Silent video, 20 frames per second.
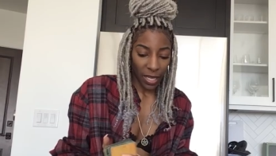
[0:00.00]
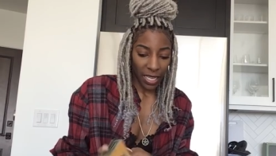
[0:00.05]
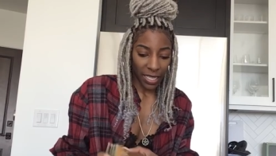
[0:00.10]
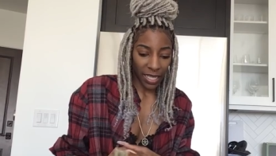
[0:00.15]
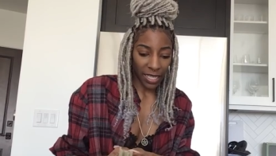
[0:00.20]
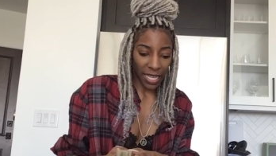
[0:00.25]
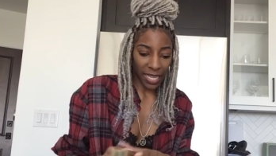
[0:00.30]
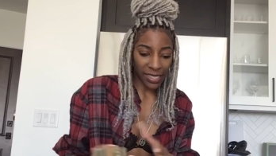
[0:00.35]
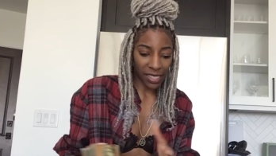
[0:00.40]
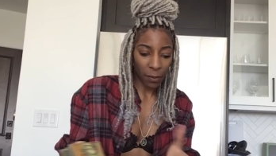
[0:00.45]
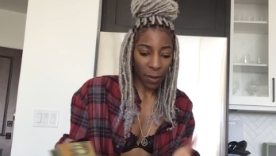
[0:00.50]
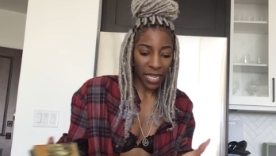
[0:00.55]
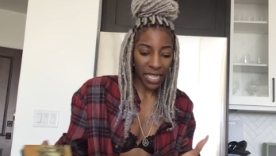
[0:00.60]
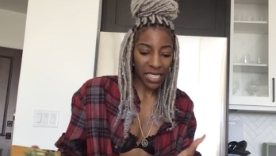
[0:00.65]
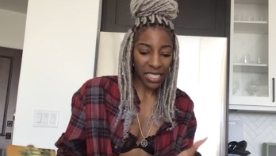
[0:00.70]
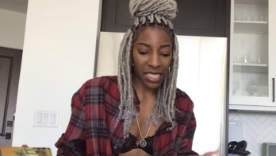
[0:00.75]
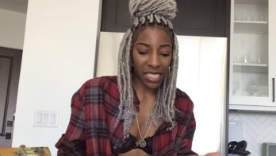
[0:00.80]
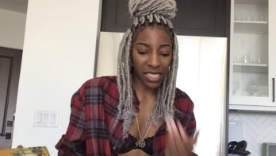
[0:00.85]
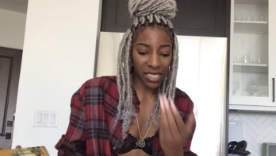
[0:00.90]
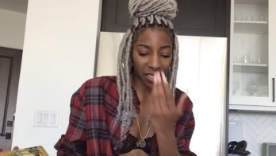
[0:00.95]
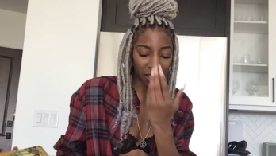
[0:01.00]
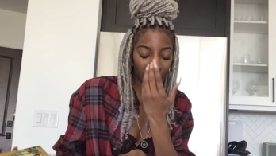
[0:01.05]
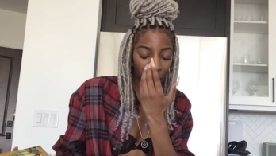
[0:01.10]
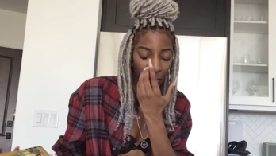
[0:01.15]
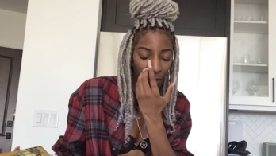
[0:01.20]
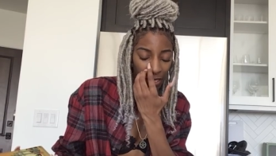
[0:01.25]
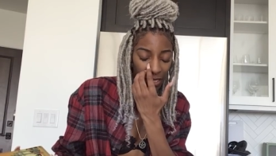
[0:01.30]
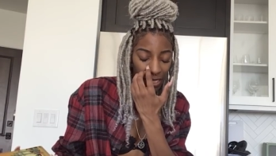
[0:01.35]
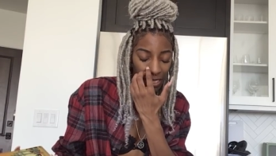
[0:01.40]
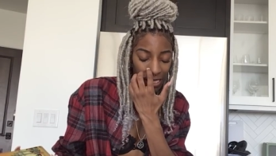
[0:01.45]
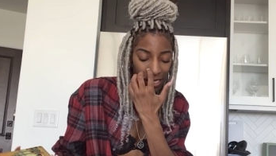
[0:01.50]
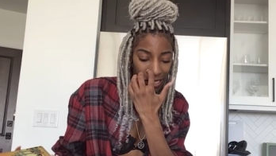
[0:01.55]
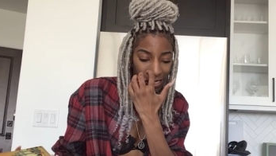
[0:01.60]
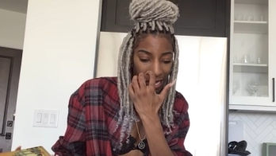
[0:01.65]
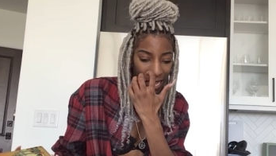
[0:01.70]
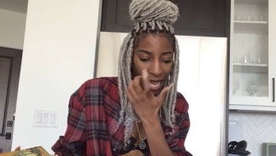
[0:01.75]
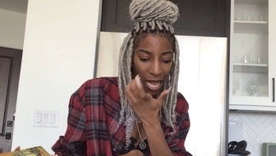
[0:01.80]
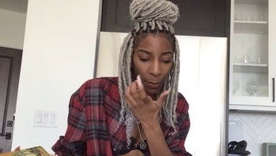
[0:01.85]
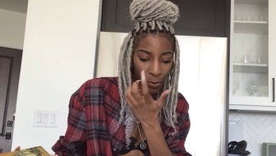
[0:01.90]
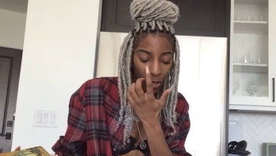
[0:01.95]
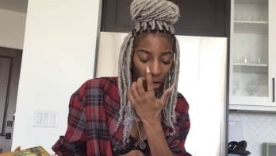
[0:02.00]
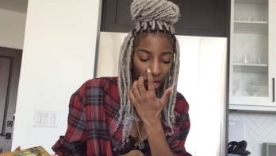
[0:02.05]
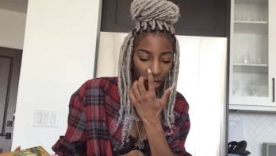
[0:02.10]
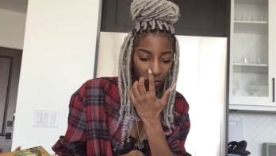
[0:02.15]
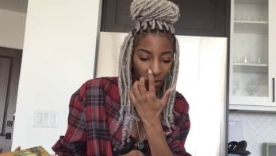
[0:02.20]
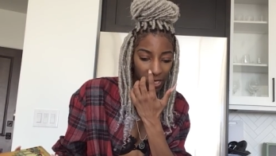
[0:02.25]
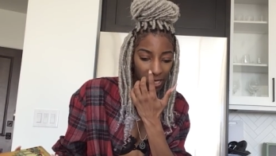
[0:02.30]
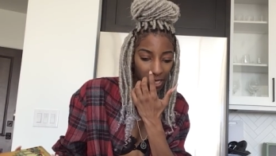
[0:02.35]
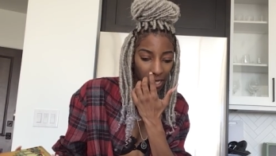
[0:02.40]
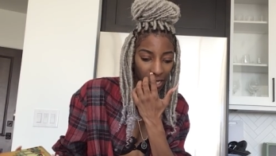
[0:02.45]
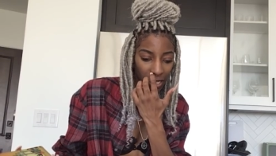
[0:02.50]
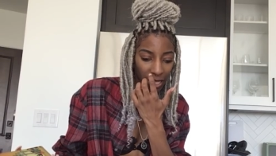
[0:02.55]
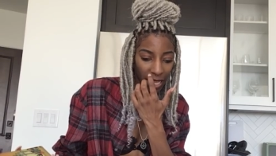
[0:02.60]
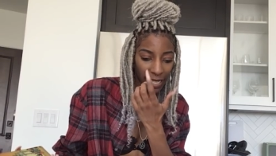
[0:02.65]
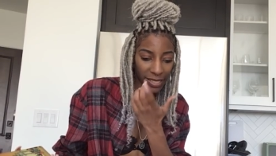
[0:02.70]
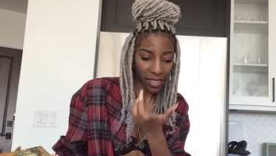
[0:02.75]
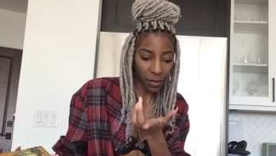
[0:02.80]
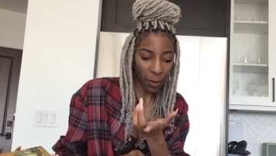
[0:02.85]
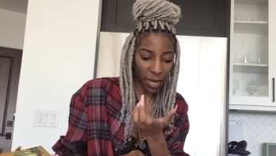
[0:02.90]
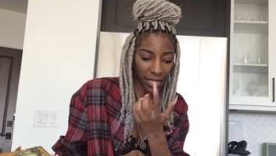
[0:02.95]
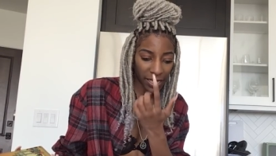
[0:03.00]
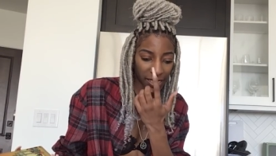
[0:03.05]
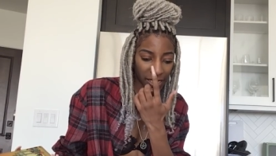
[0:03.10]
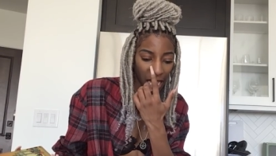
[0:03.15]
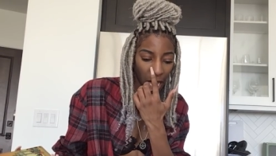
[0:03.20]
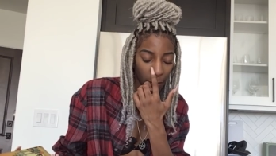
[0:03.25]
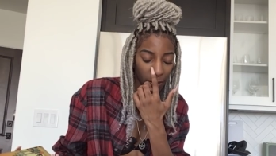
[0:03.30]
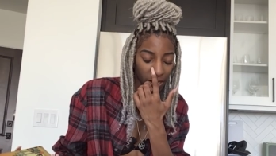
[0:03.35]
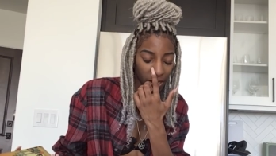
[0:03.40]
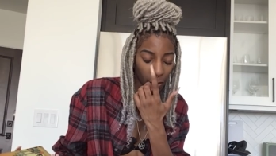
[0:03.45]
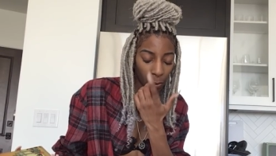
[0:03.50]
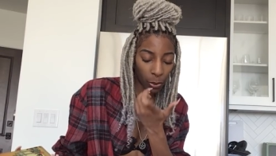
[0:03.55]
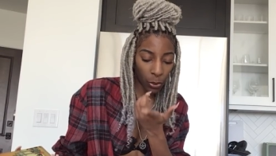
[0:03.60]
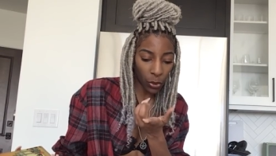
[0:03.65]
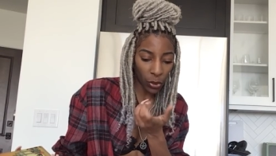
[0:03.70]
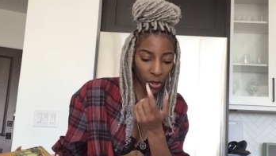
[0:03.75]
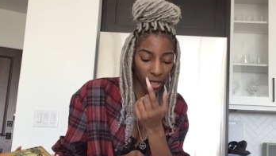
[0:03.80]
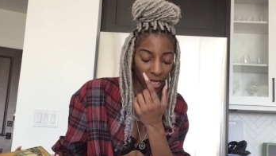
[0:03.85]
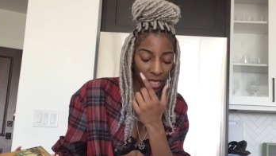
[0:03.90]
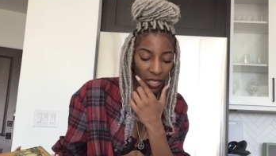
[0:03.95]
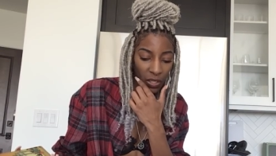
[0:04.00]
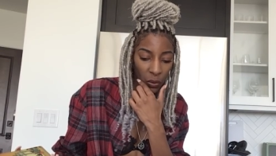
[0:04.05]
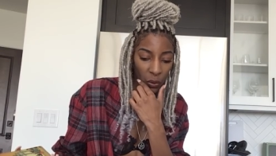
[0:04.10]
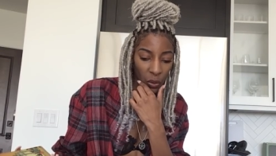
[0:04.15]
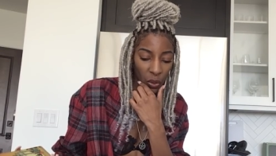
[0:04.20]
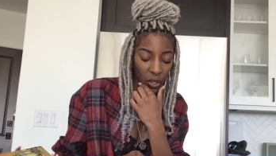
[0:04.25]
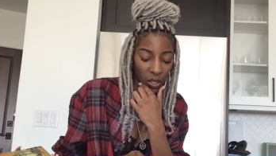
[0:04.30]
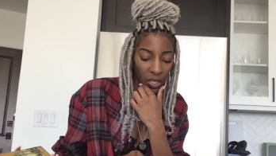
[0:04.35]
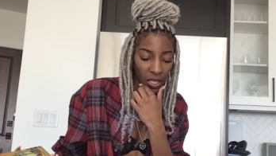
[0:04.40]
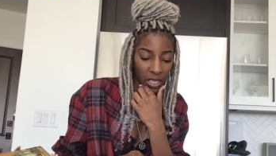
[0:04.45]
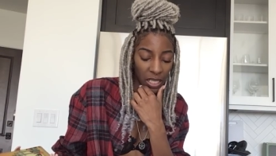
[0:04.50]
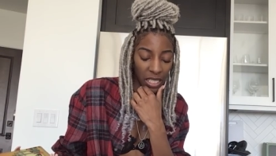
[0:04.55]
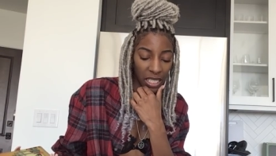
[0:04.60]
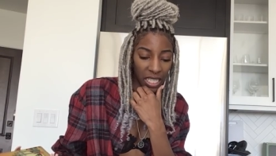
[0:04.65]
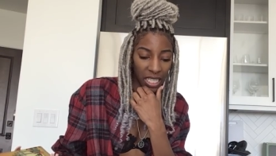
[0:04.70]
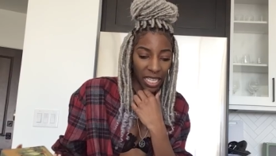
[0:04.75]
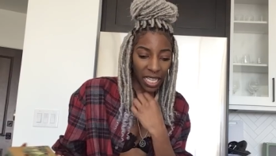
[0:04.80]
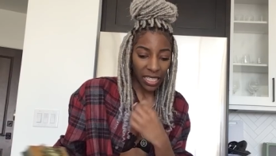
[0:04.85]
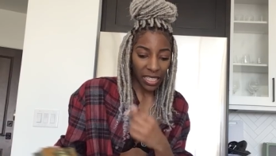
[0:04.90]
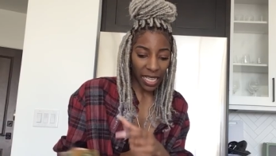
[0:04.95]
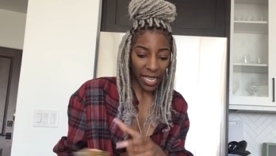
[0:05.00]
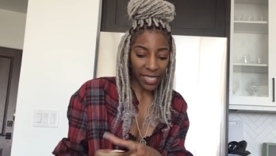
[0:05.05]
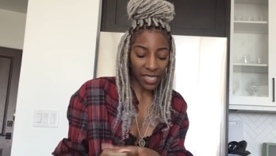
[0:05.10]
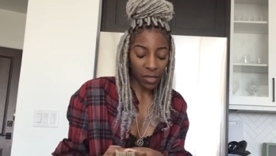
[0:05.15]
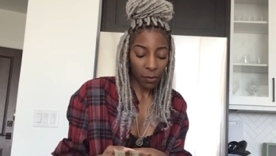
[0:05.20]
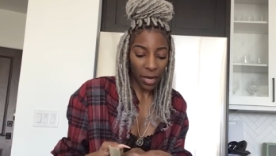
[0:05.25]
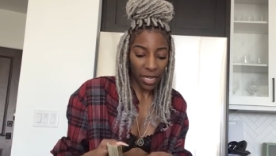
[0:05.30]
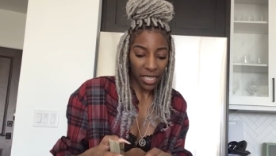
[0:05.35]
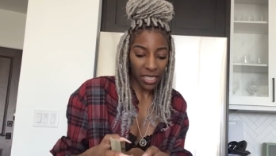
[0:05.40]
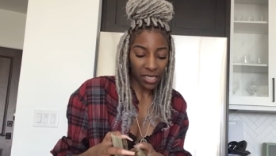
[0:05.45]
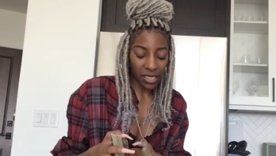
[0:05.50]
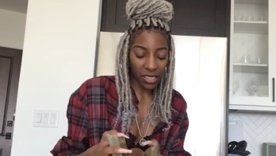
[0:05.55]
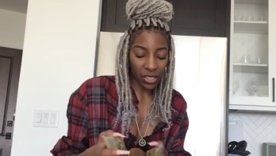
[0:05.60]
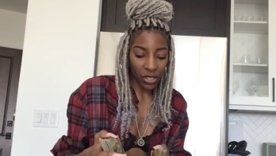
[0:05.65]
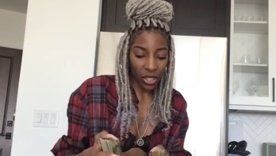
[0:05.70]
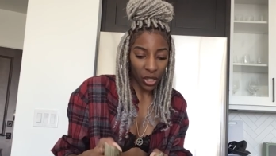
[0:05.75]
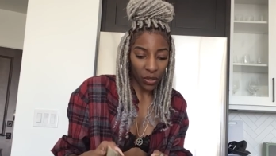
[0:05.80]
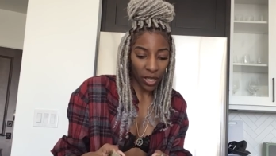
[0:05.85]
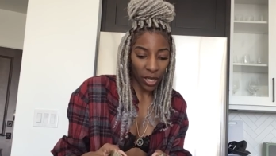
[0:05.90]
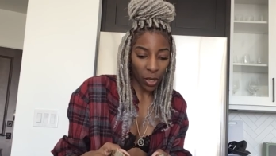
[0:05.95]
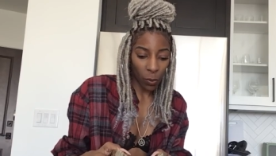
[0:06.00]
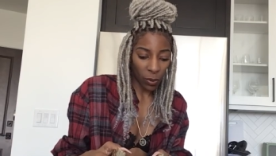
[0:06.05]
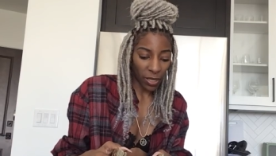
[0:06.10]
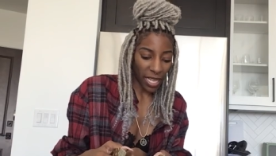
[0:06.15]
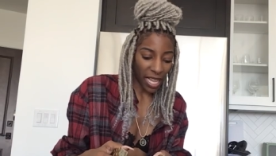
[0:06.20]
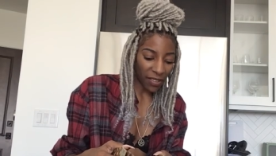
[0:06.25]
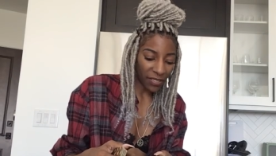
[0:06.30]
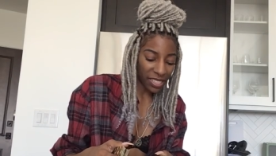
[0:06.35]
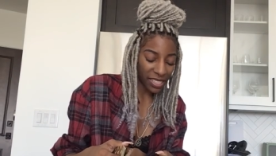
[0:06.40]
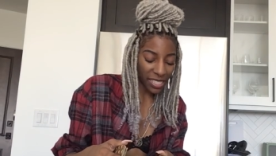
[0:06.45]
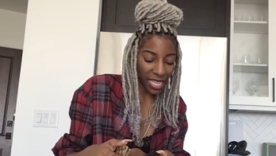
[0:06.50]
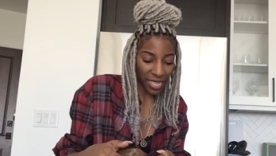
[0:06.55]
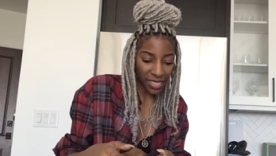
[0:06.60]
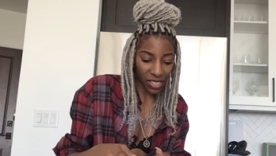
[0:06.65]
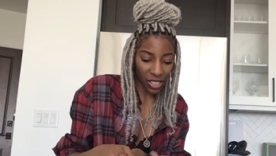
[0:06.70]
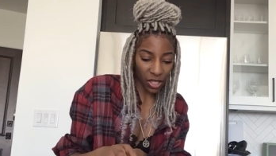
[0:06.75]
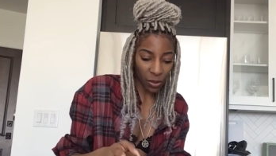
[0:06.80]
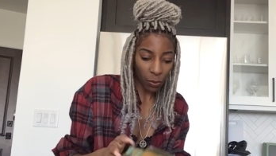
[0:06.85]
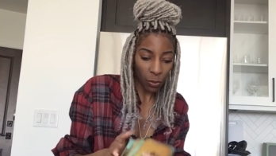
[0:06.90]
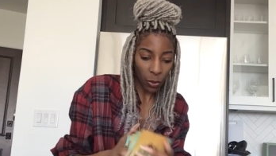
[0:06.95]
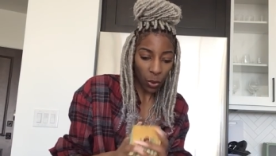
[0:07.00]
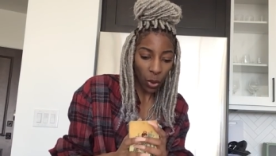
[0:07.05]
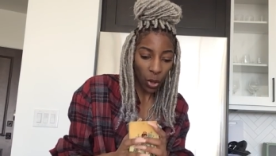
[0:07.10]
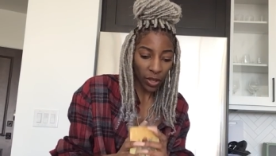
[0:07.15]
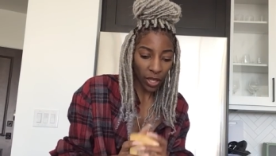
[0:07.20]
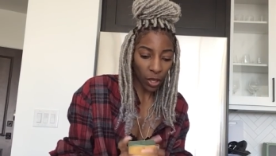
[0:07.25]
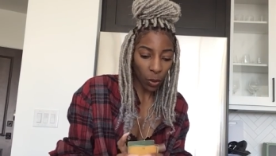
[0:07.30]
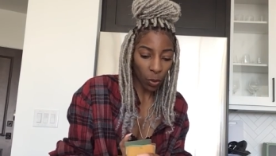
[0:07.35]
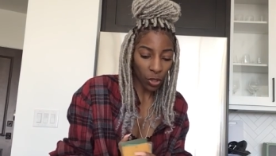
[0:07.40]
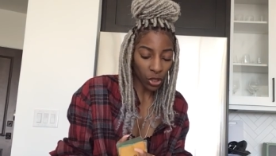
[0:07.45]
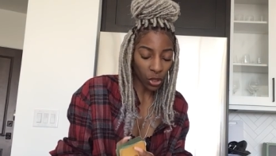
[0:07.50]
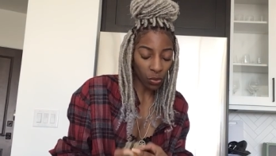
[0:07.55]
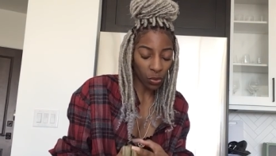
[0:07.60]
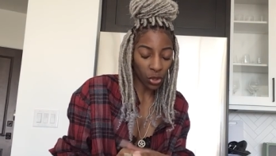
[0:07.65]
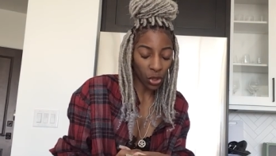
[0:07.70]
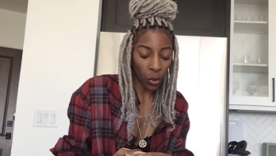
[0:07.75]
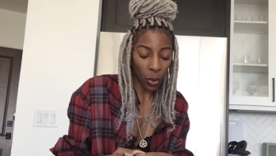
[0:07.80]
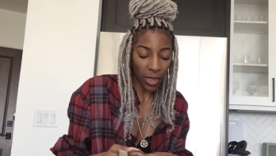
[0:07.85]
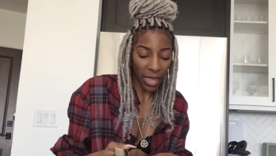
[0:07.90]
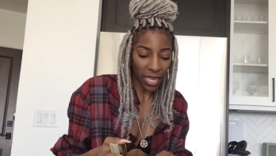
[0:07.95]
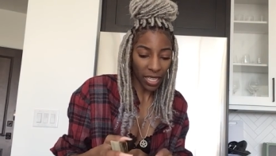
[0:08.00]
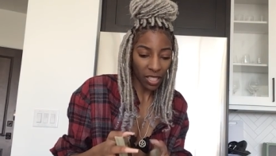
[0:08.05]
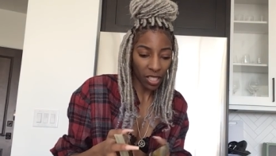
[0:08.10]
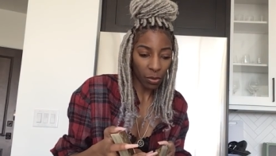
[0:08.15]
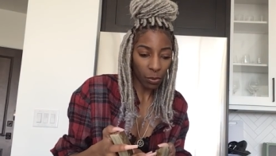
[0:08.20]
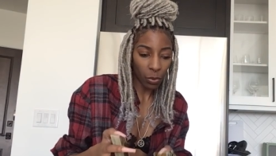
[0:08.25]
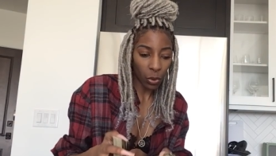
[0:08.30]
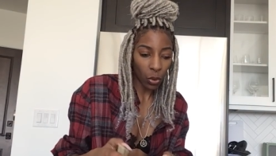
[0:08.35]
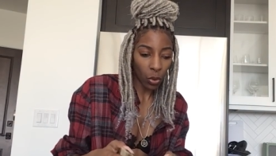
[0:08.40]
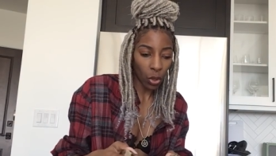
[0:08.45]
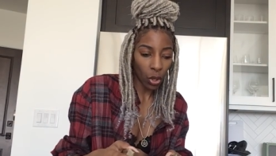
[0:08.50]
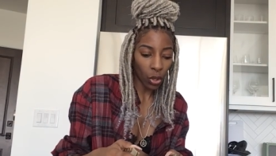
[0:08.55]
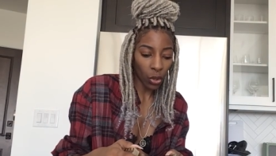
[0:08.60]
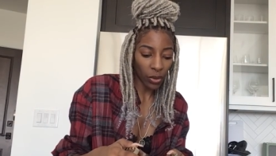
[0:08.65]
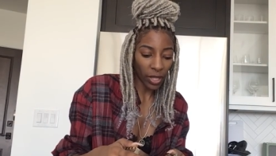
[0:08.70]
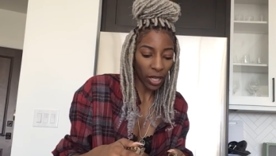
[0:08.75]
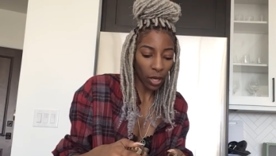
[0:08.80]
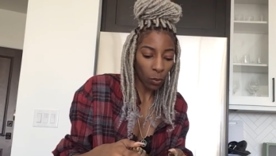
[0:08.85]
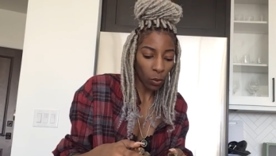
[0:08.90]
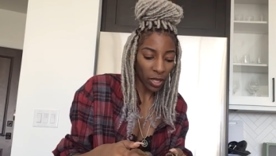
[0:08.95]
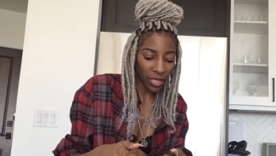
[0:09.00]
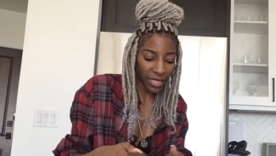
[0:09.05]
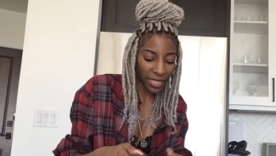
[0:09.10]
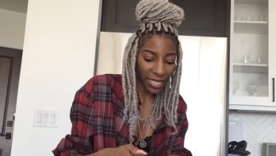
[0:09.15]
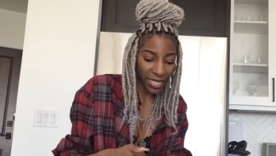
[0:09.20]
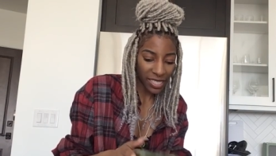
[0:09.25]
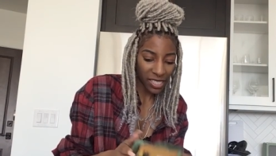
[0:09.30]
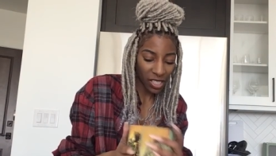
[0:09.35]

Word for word: Yeah, like somebody just something just stops all of a sudden. Like somebody stops supporting, or like somebody, you know, they don't want to have sex anymore. They don't want you doing that anymore, or they don't want kids